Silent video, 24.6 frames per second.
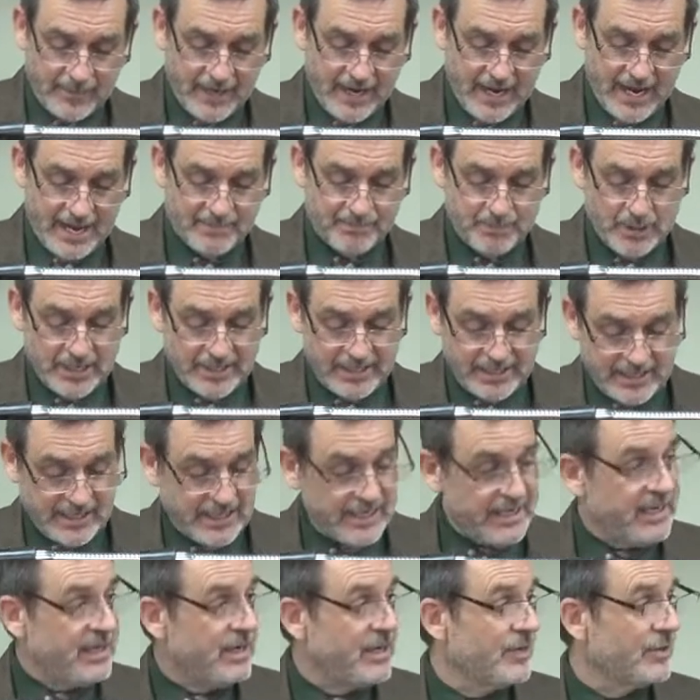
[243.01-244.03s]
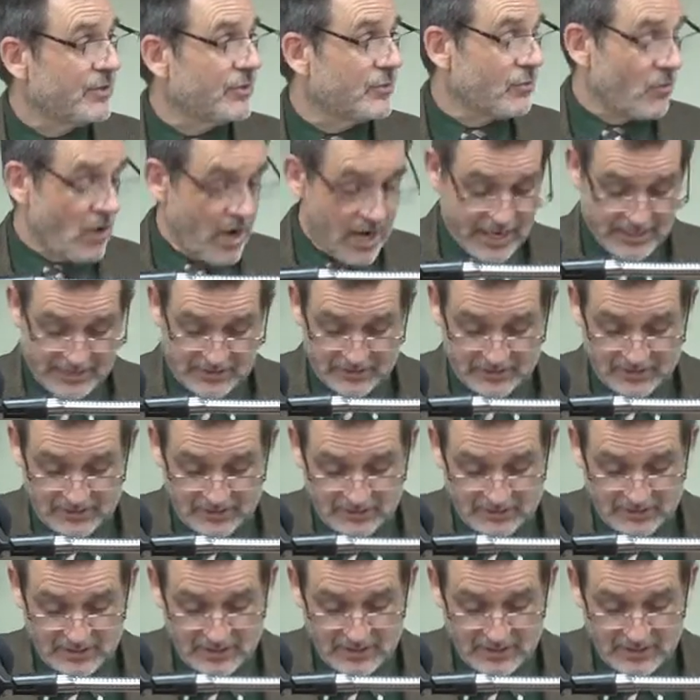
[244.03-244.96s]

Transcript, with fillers: And but he, Christ,